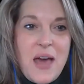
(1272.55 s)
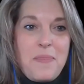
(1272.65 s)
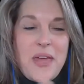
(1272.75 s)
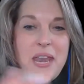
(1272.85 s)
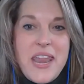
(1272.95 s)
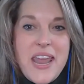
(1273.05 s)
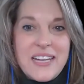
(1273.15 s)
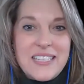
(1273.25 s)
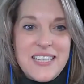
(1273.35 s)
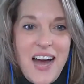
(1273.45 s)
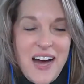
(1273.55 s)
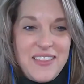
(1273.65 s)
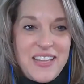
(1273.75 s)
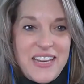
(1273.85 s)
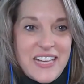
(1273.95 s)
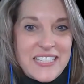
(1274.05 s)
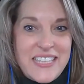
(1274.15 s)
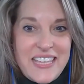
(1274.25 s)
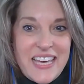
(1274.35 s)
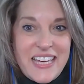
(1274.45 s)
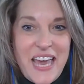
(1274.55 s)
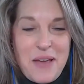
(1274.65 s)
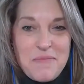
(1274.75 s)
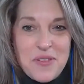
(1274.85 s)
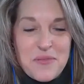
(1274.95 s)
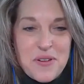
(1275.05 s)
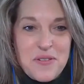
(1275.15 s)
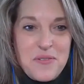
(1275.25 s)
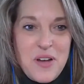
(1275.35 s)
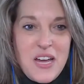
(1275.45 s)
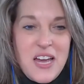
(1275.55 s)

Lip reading: the next thing that came through,